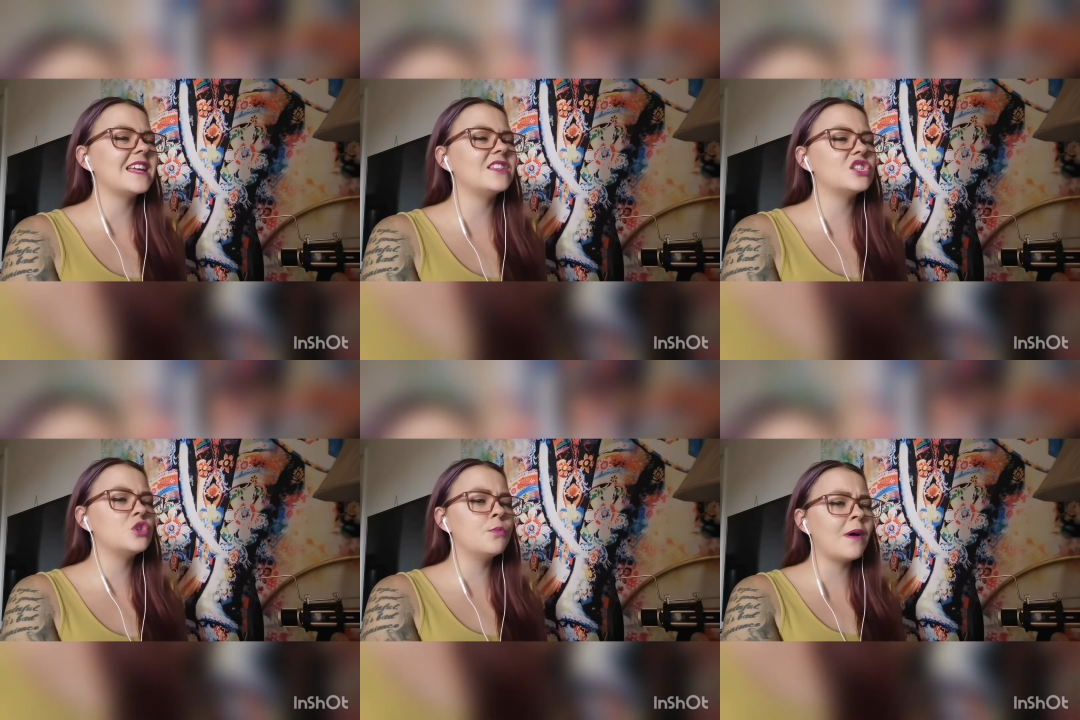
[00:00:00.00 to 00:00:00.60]
and the
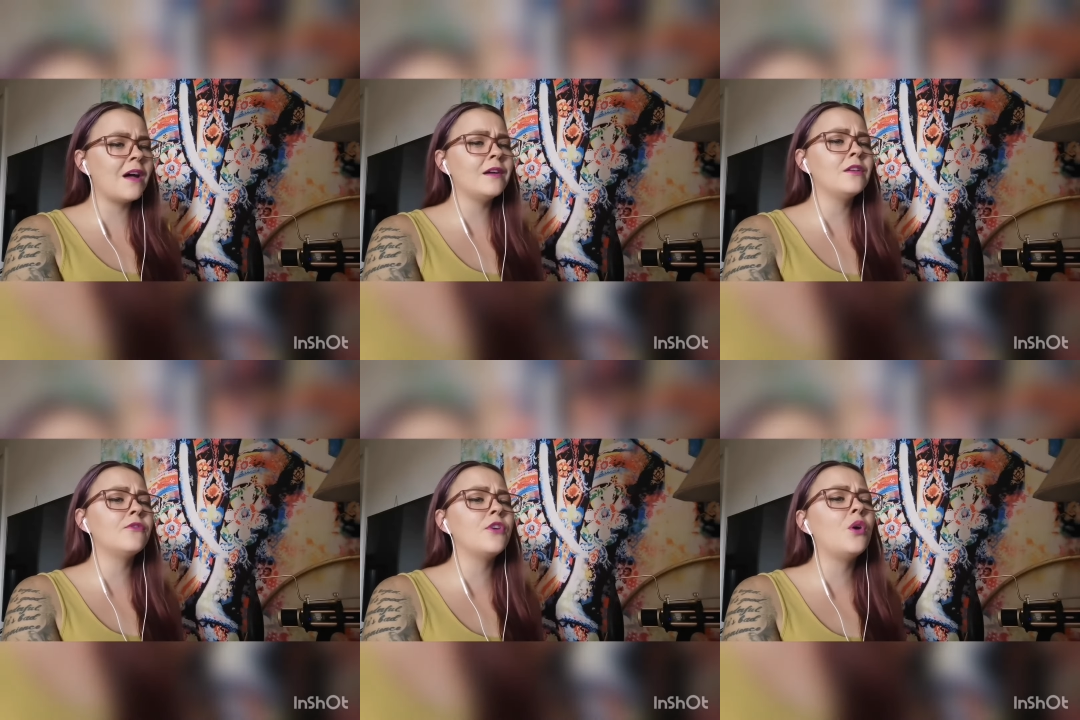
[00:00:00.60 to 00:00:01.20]
super
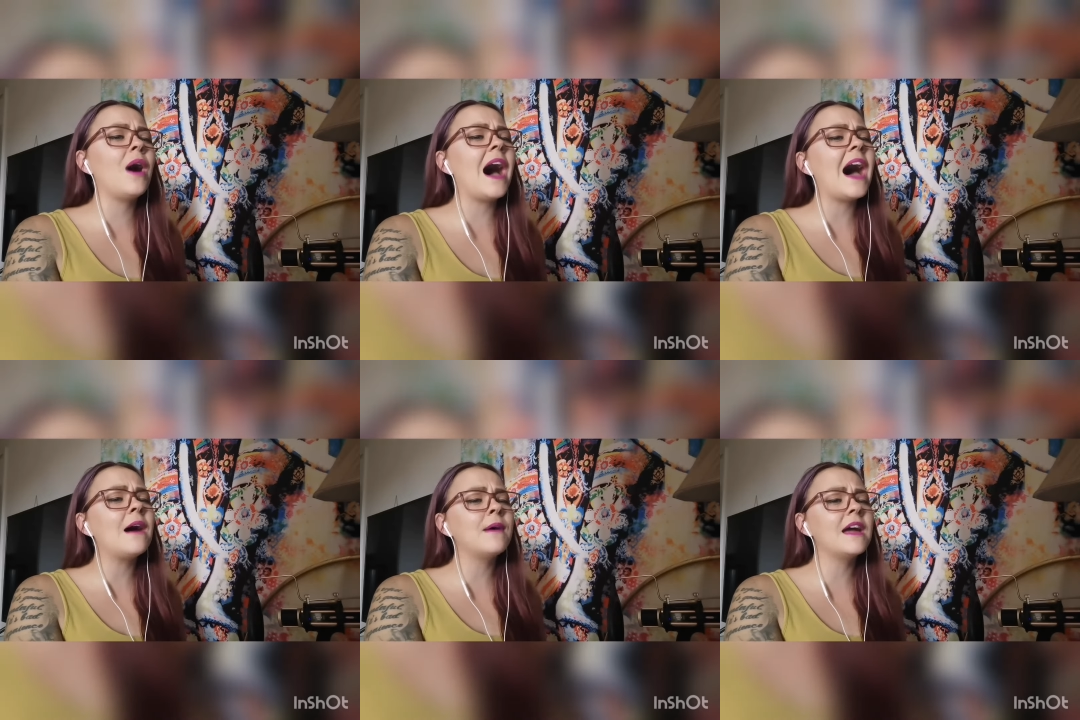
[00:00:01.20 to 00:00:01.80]
info
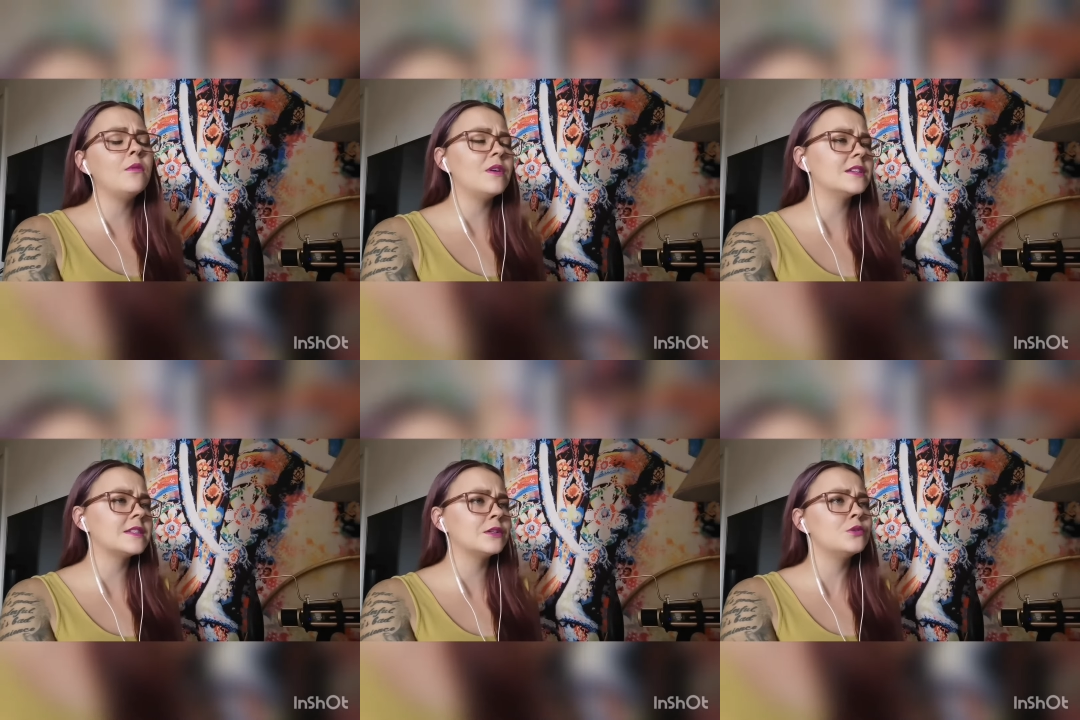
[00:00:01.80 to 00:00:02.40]
highway
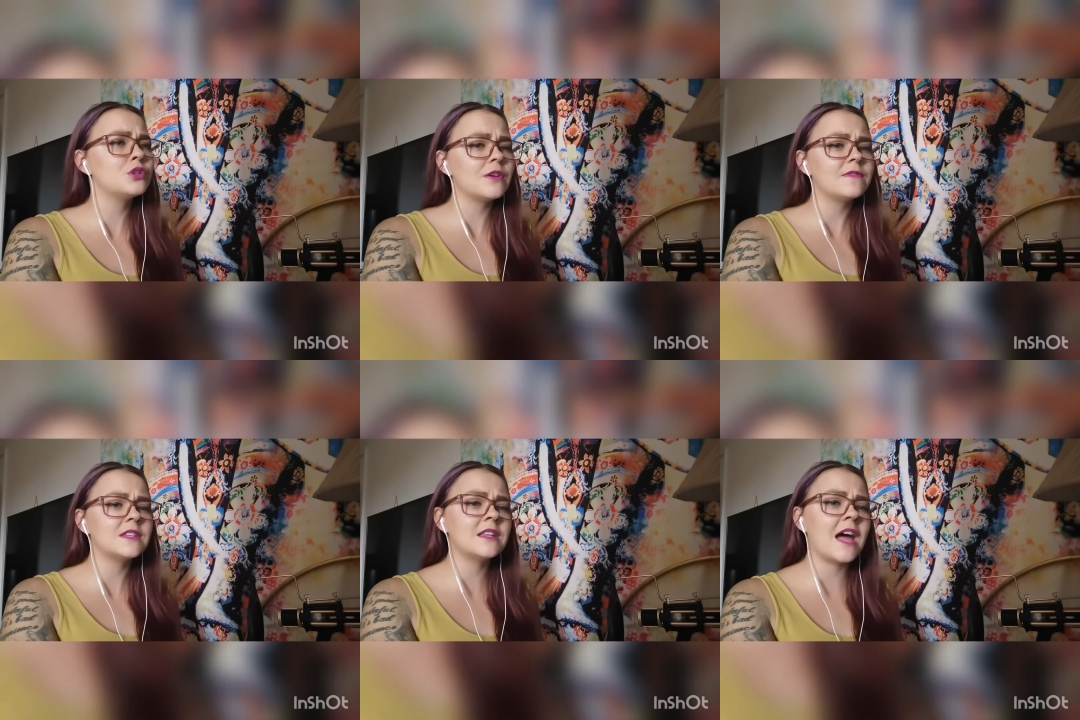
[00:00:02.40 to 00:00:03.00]
was still
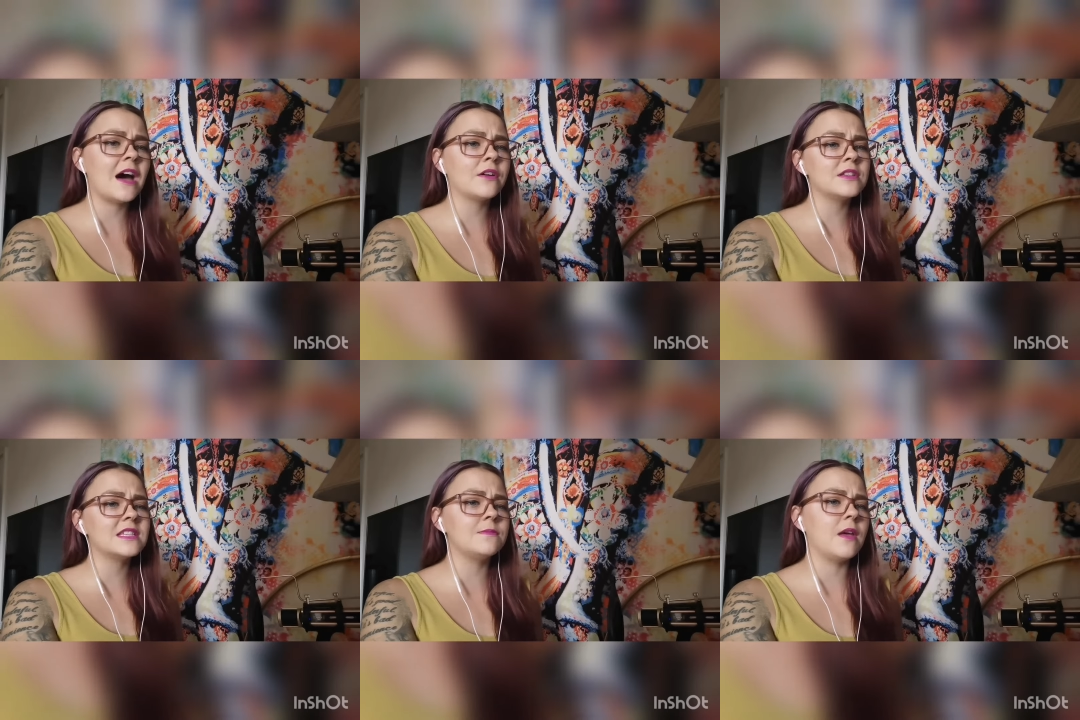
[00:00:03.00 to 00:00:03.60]
drifting out
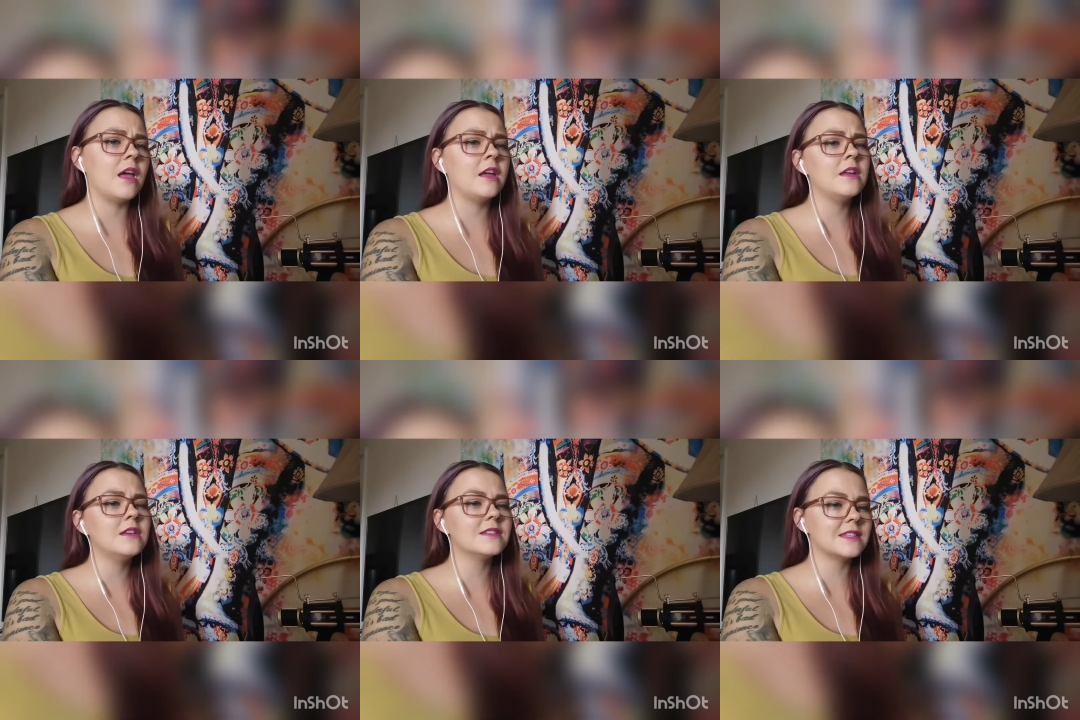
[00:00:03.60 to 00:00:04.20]
of
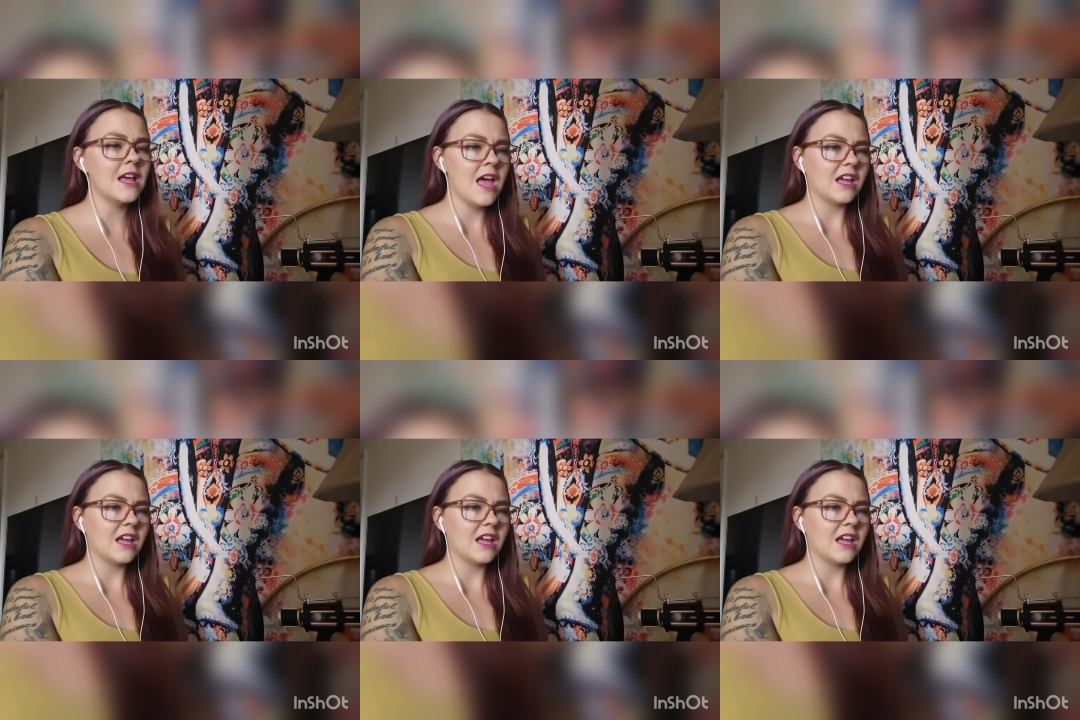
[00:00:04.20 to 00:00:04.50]
space.